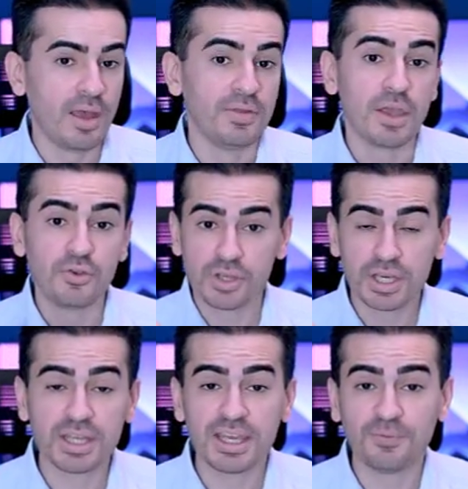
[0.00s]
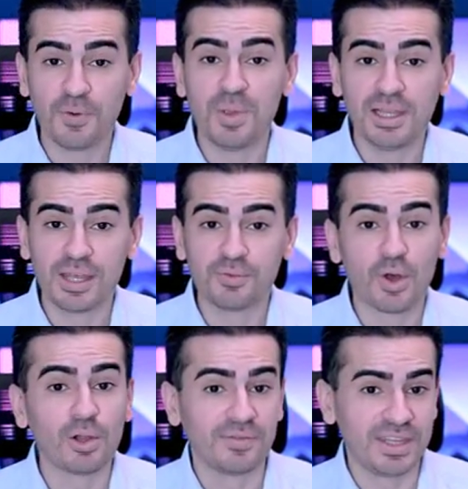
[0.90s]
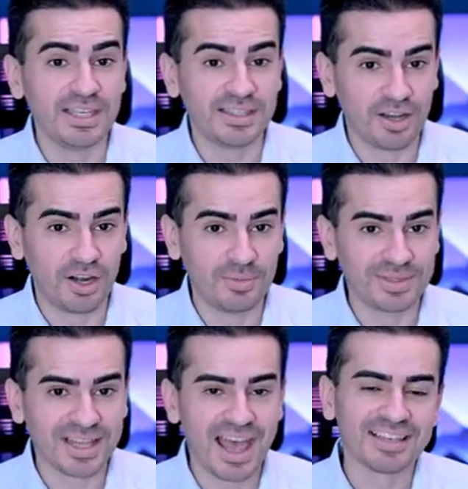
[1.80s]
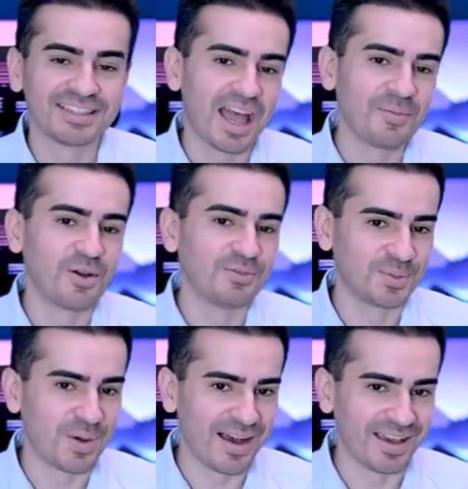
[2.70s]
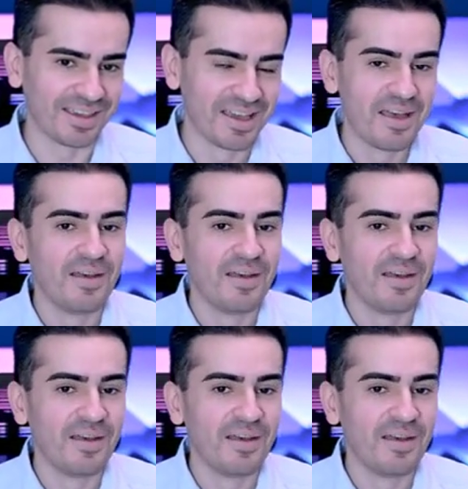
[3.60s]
Now you're gonna get familiar with all of these terms as time goes by.